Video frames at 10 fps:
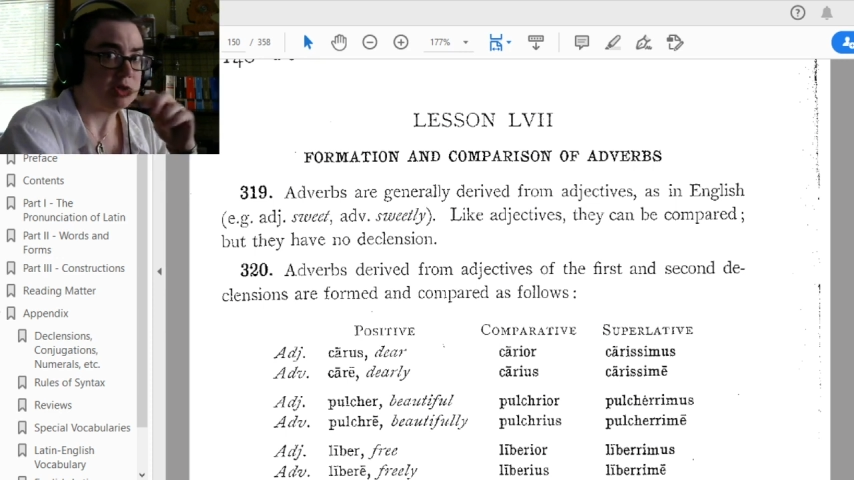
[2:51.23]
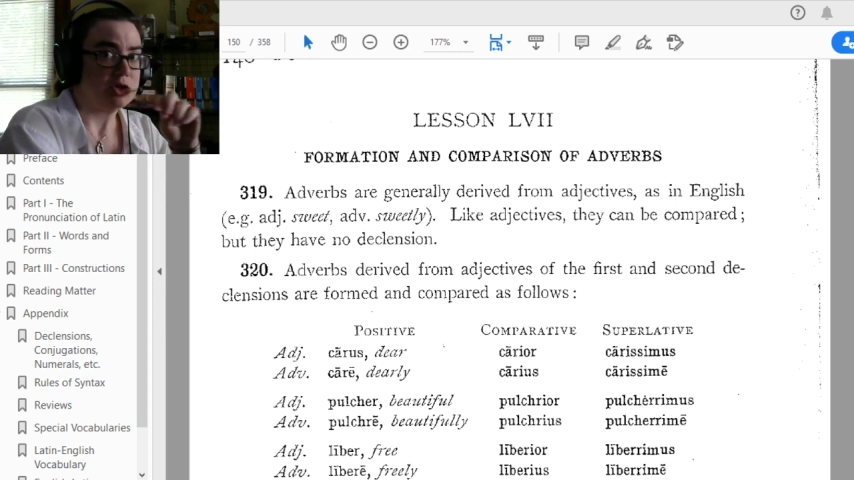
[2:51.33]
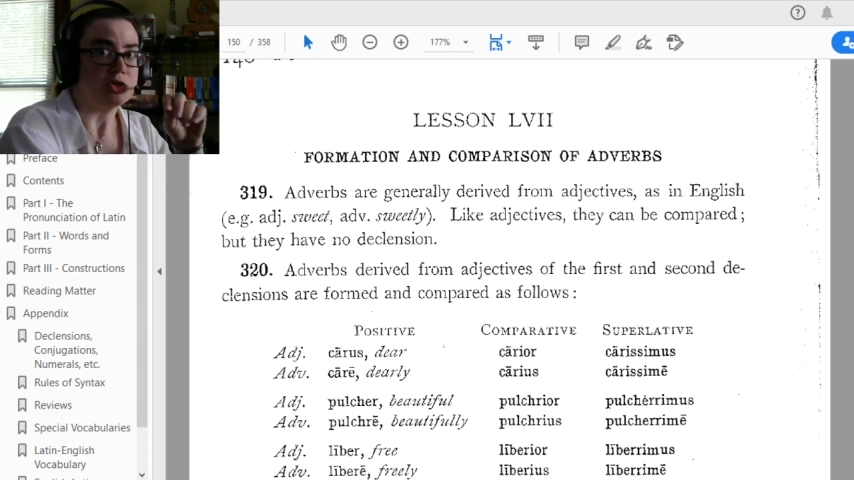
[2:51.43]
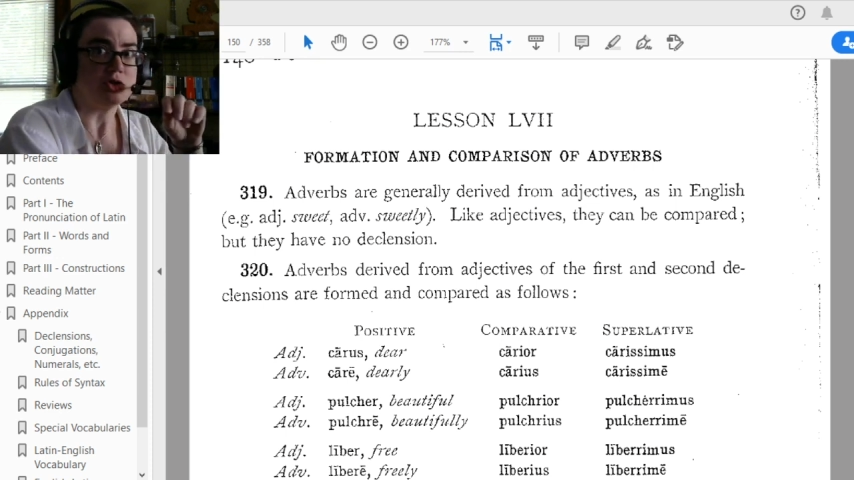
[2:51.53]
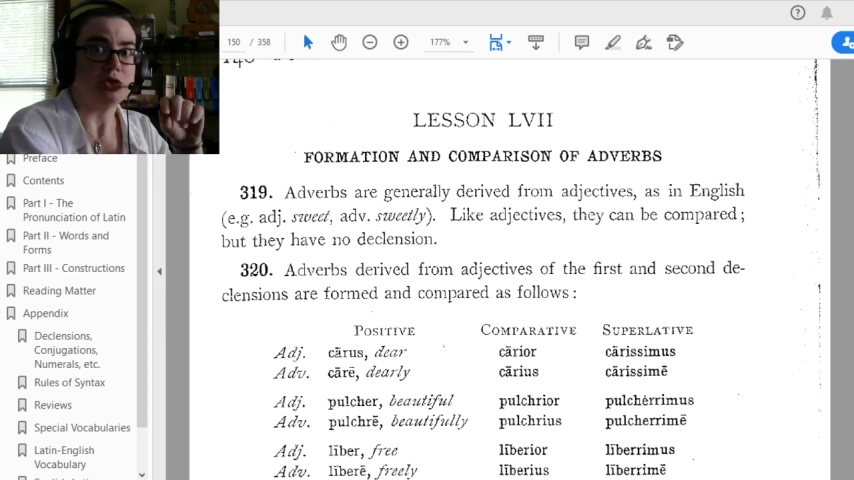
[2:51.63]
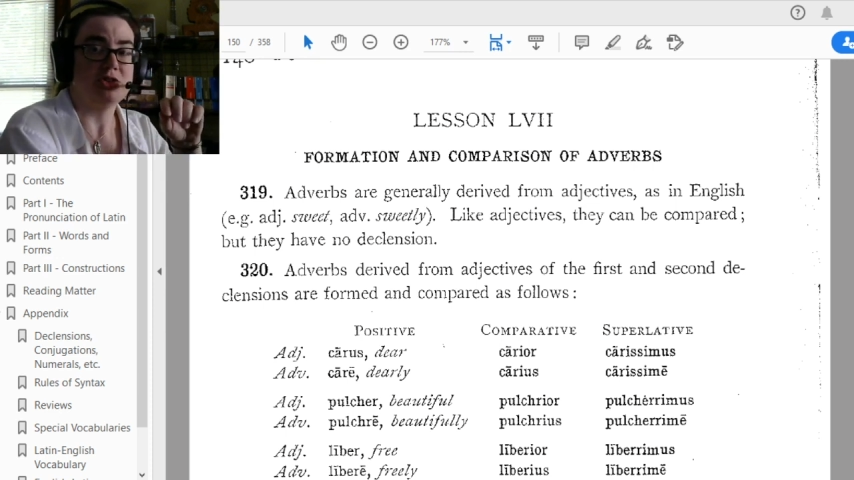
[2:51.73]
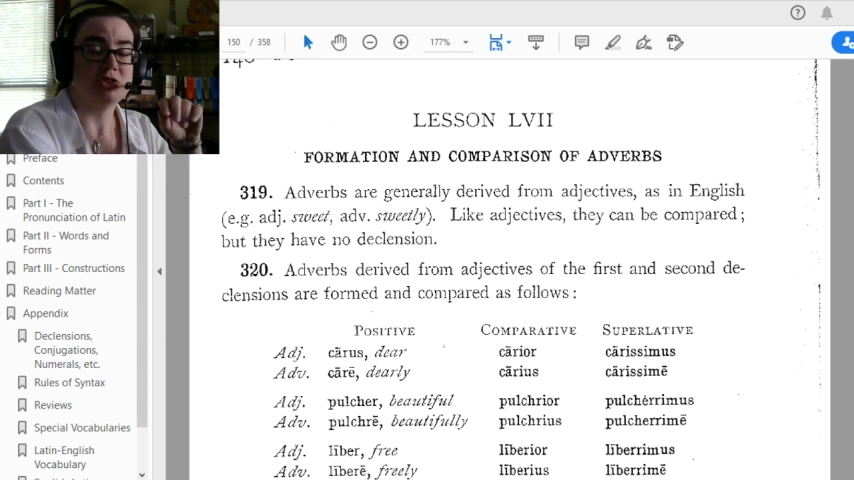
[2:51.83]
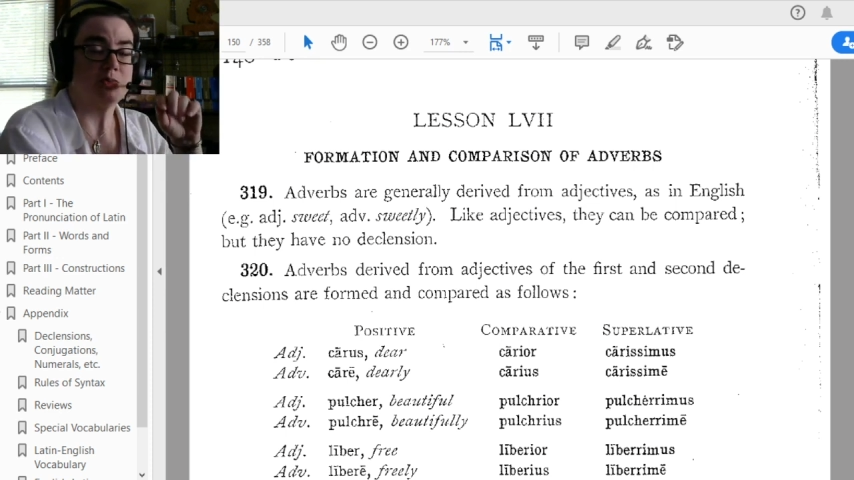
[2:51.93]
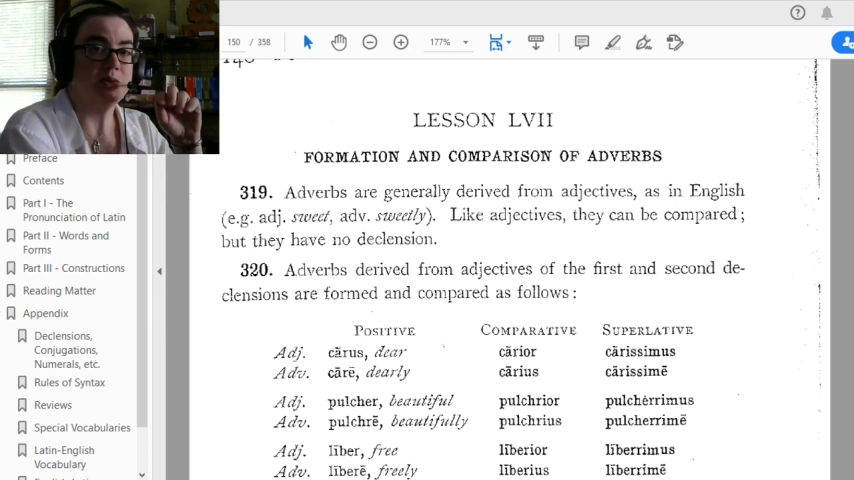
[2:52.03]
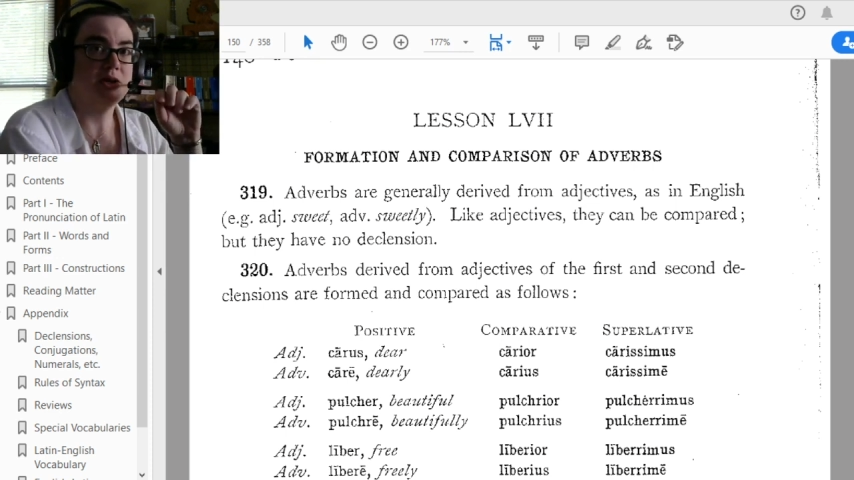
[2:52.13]
Short
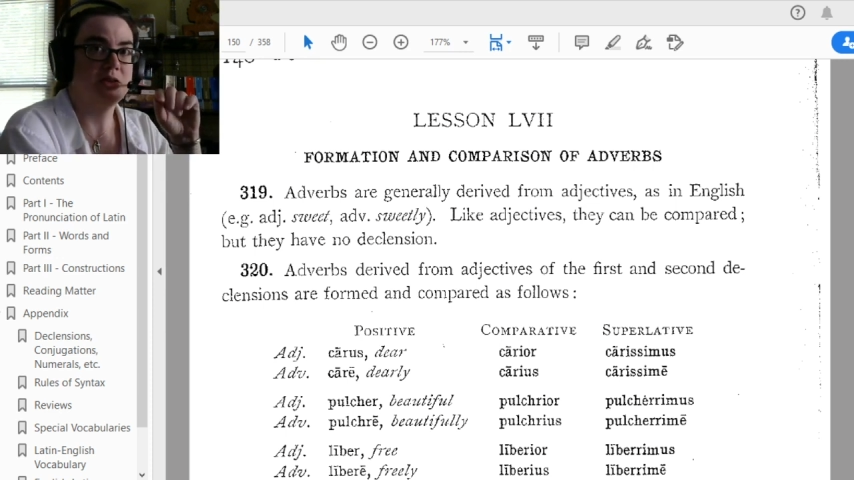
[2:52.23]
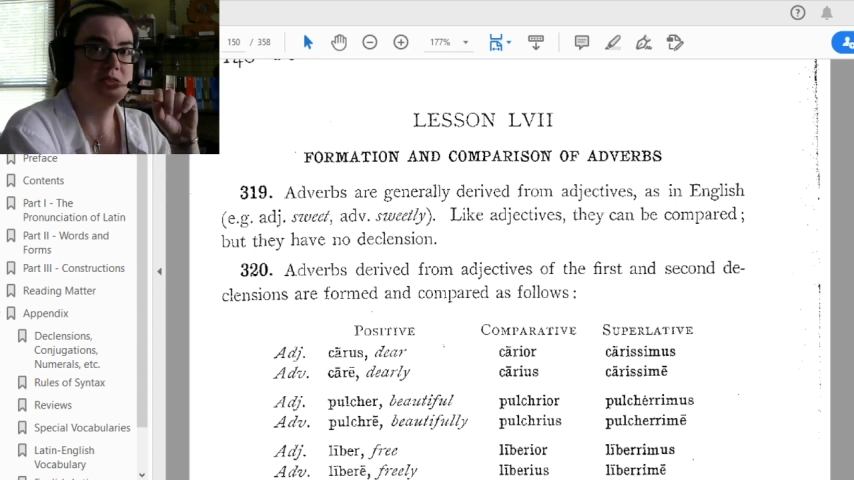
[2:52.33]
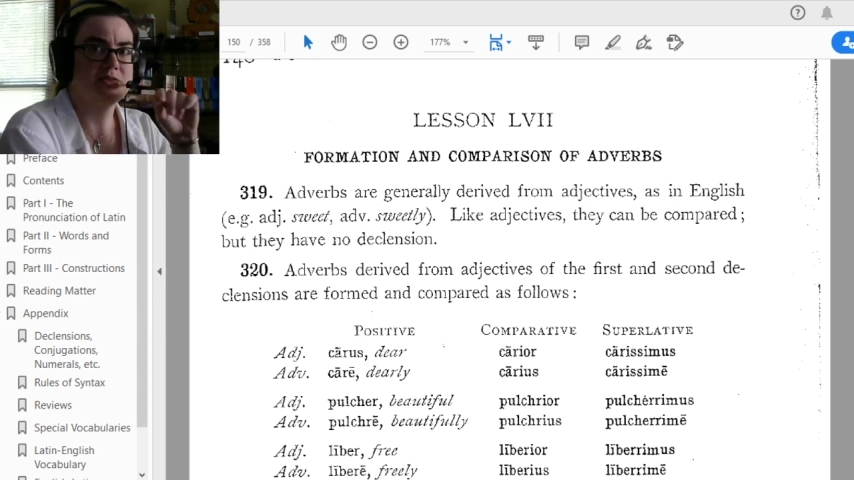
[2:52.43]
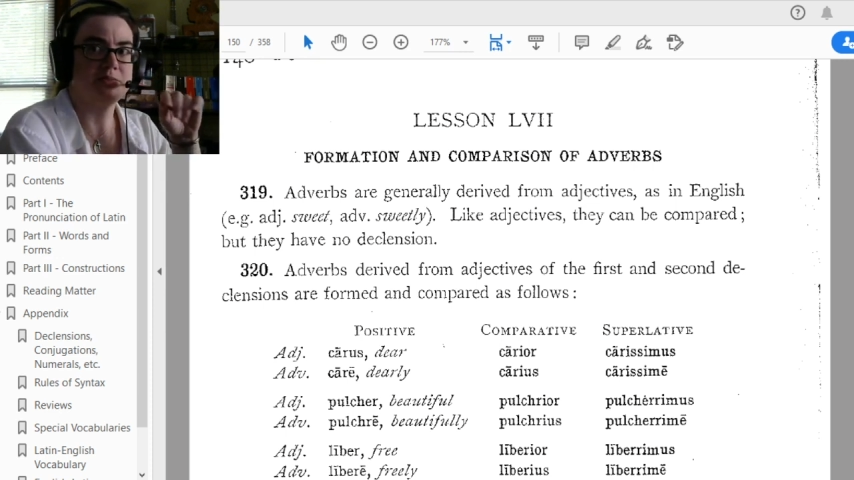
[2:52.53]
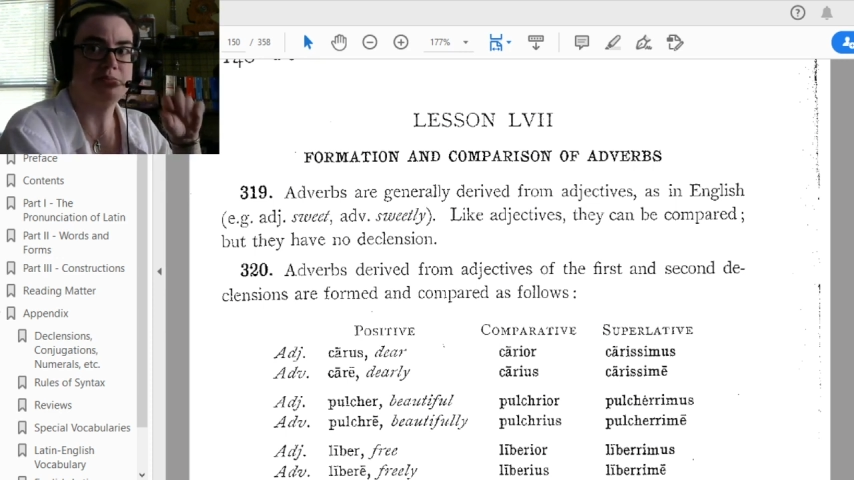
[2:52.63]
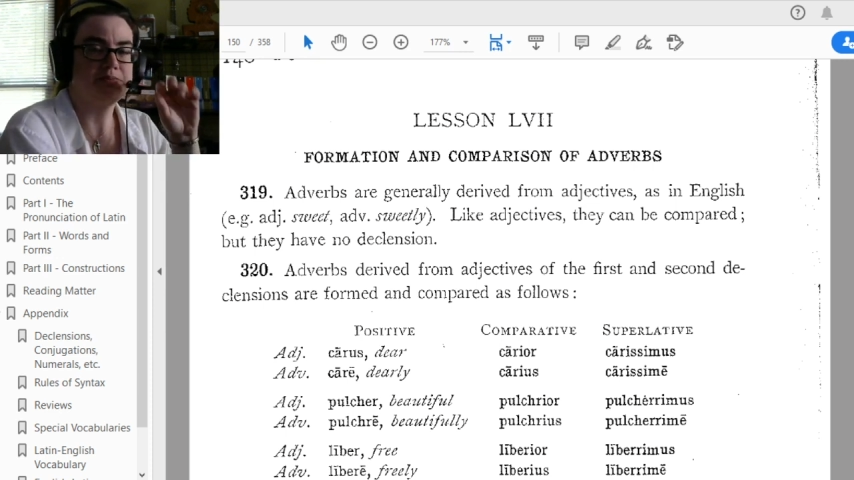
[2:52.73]
just because